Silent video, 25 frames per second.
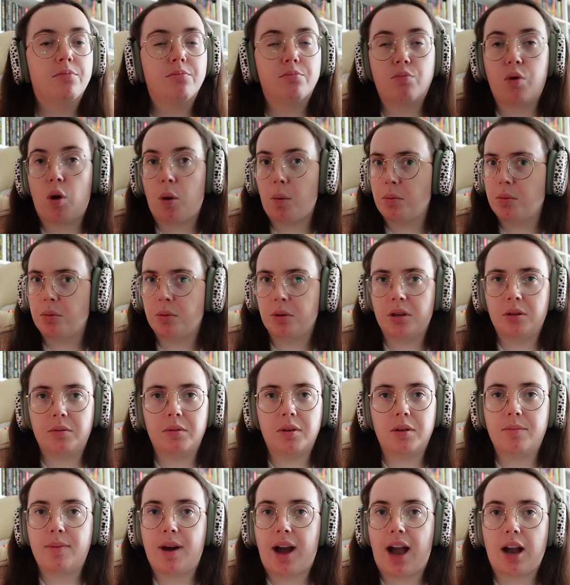Probably
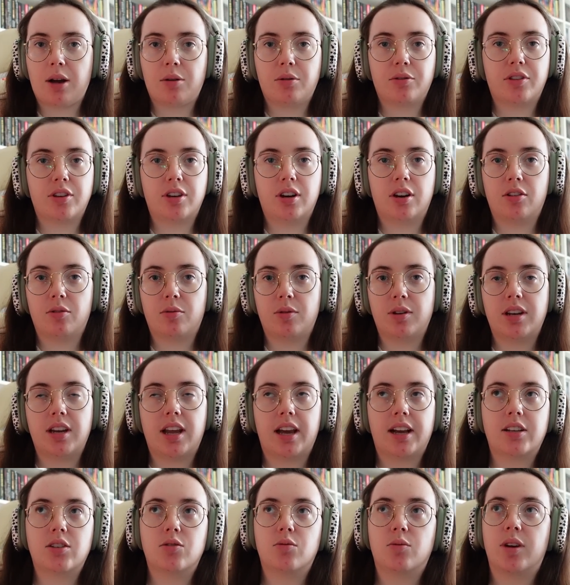be back with another one
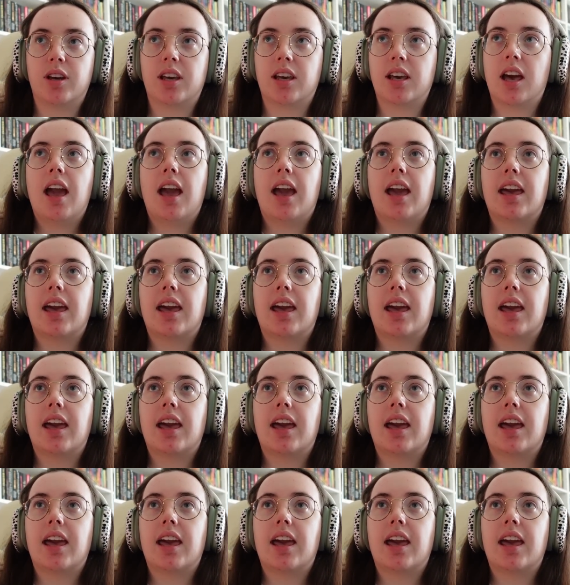next week.